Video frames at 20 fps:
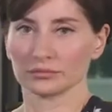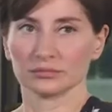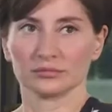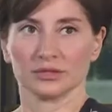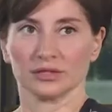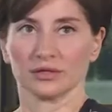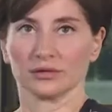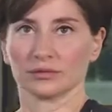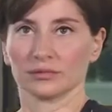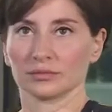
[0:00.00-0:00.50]

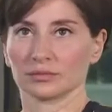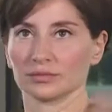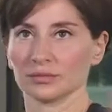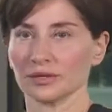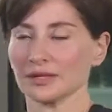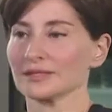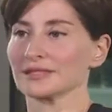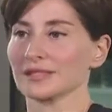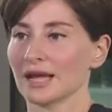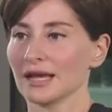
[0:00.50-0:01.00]
you know,
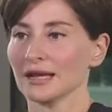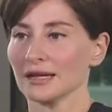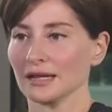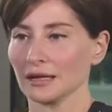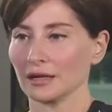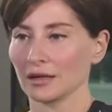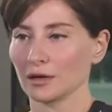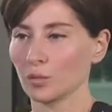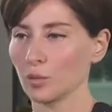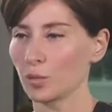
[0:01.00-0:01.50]

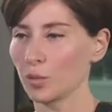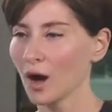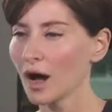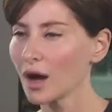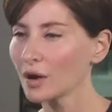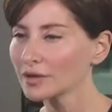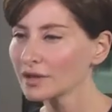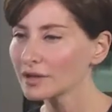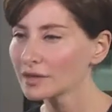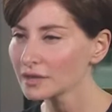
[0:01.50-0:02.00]
exciting.
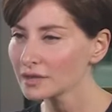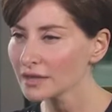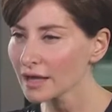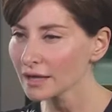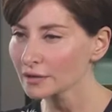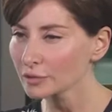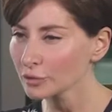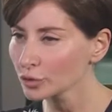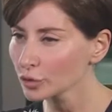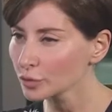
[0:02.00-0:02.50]
How did
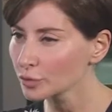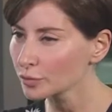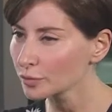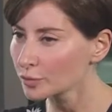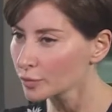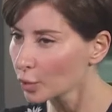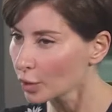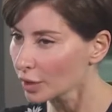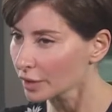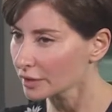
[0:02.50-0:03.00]
that group
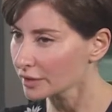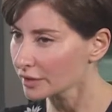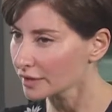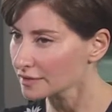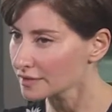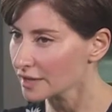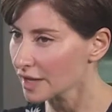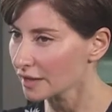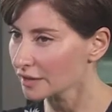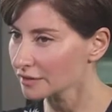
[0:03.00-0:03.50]
work
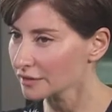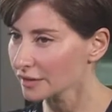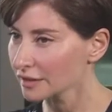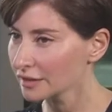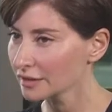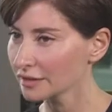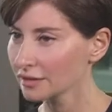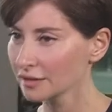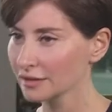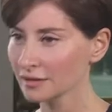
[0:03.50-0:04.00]

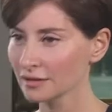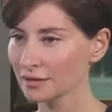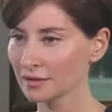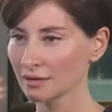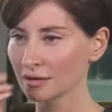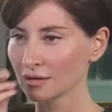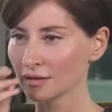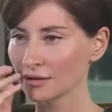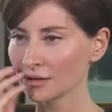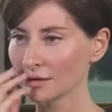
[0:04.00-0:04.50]
exactly?
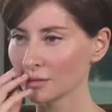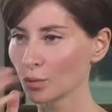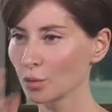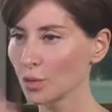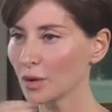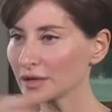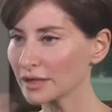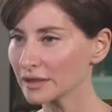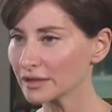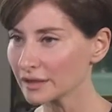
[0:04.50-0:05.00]

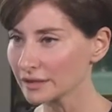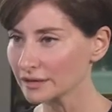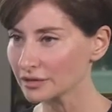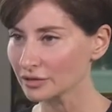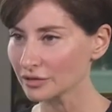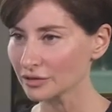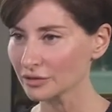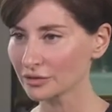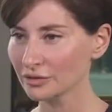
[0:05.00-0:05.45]
What did they do?